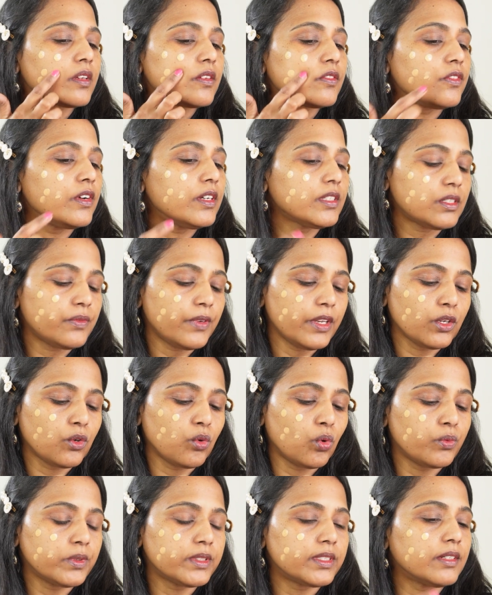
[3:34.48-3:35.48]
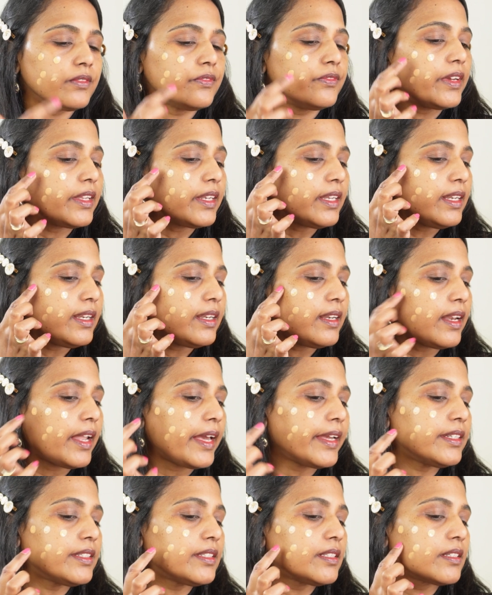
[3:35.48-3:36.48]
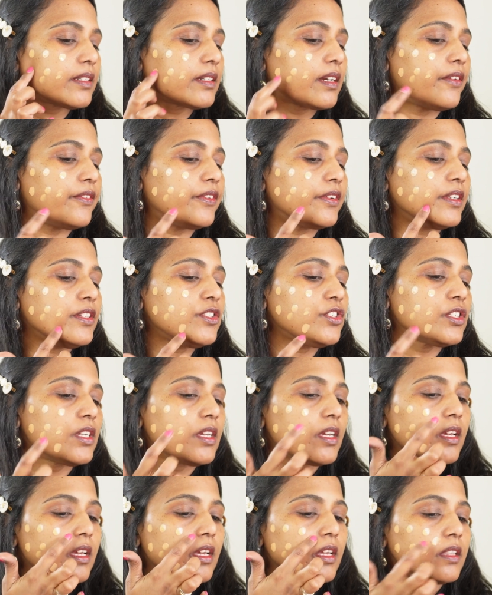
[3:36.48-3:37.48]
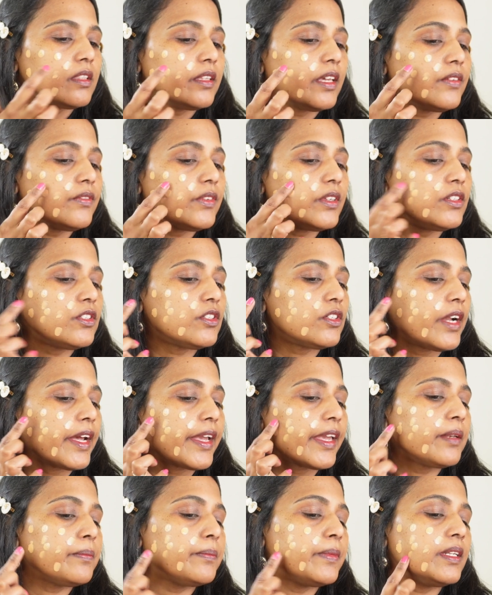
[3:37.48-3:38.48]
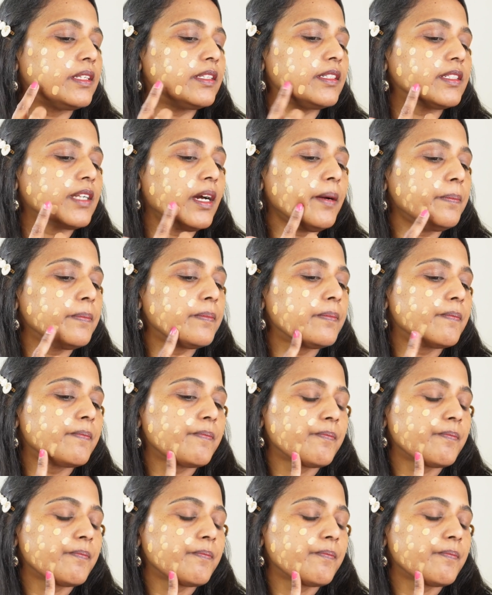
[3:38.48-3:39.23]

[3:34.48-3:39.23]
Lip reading: First we'll go with a very light coverage, then we'll try and build it up.